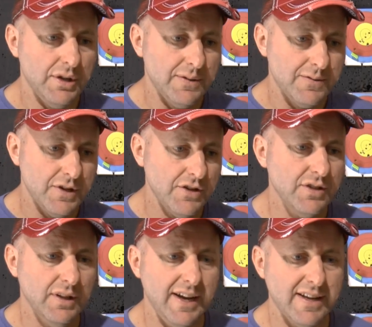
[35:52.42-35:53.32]

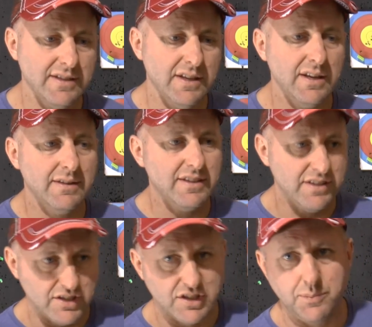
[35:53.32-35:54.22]
socializing. This
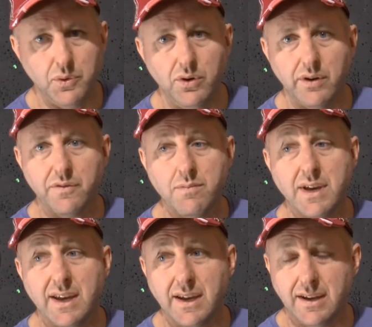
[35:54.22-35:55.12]
is a sport for
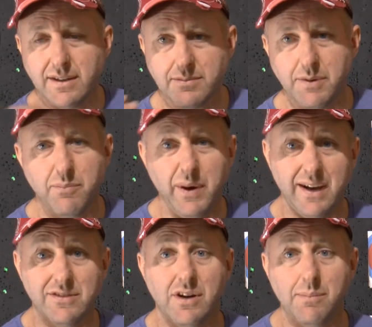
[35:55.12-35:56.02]
me. It's a bit of
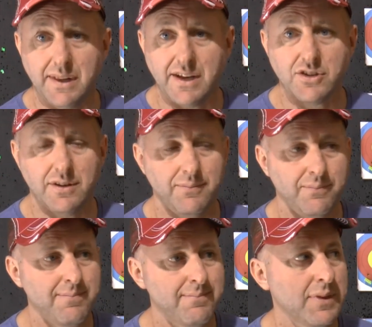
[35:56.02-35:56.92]
part-time leisure.
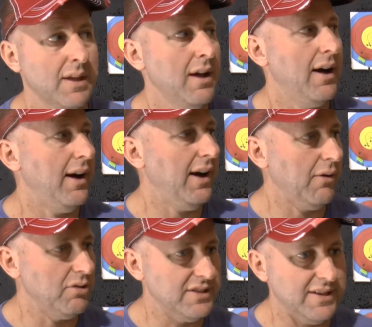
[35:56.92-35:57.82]
I
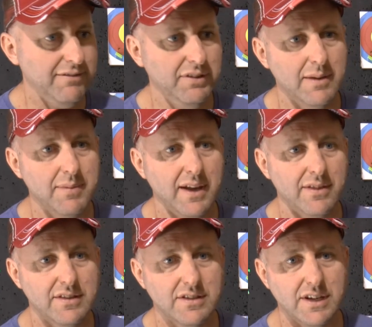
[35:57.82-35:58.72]
would definitely be at
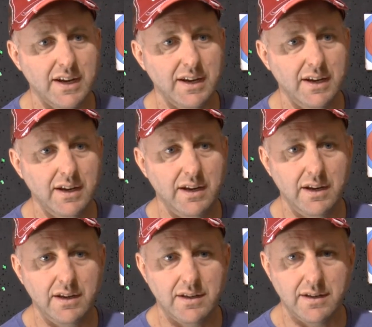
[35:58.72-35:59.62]

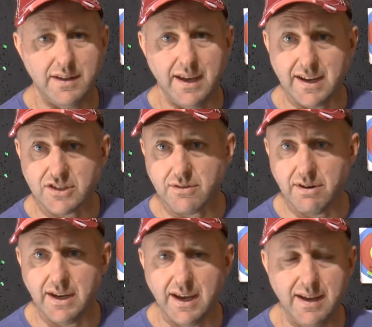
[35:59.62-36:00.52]
the
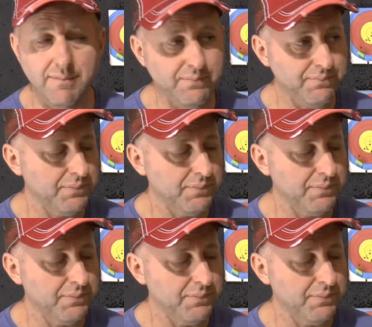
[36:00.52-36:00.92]
X3 cam.